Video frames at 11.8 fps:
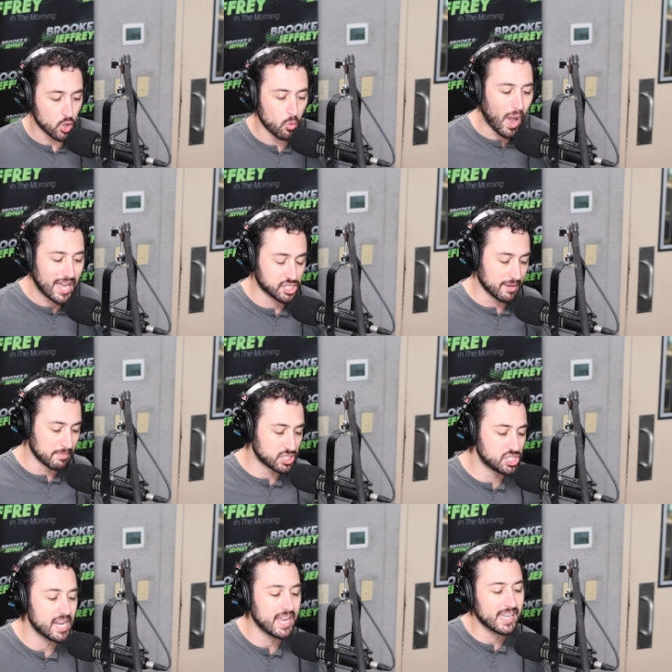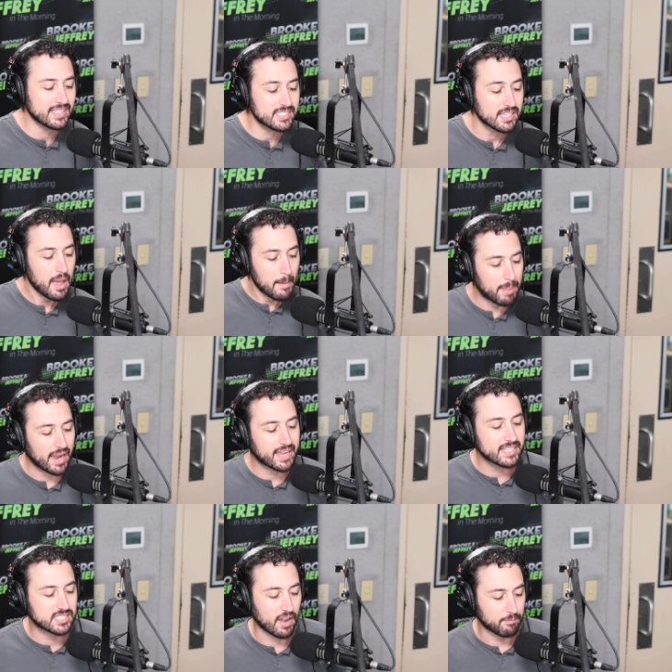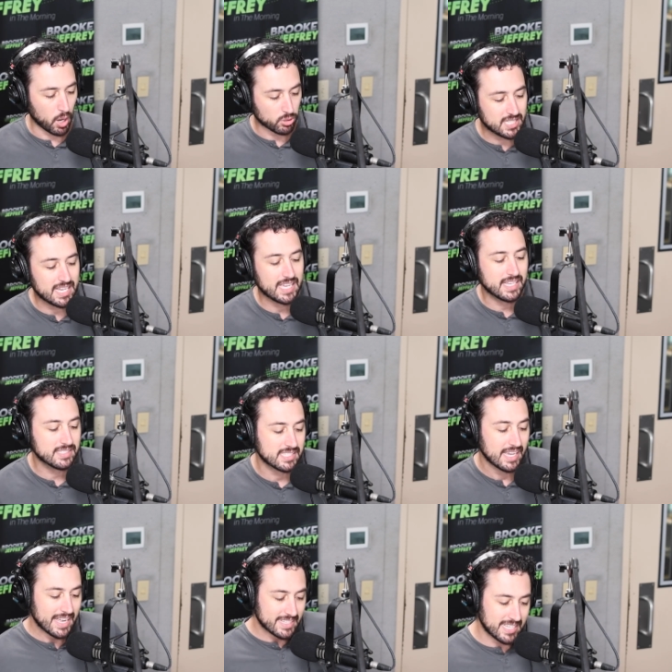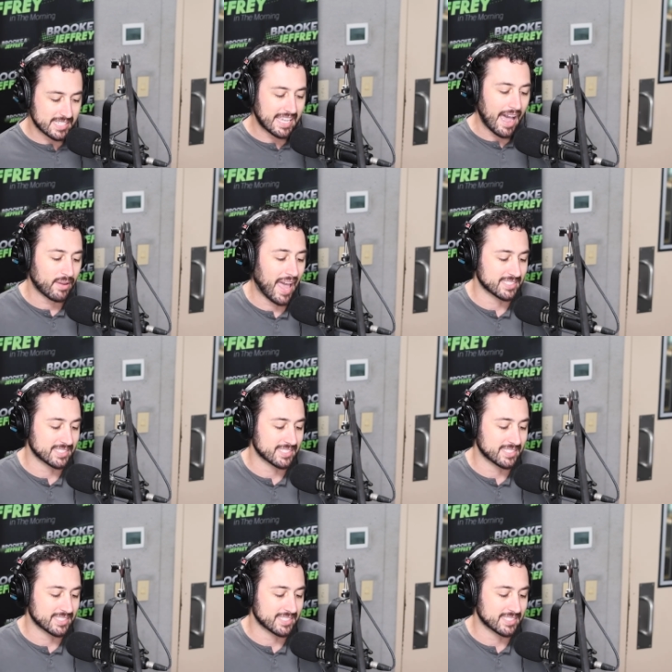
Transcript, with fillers: New washing machines, buckets of proteins, discount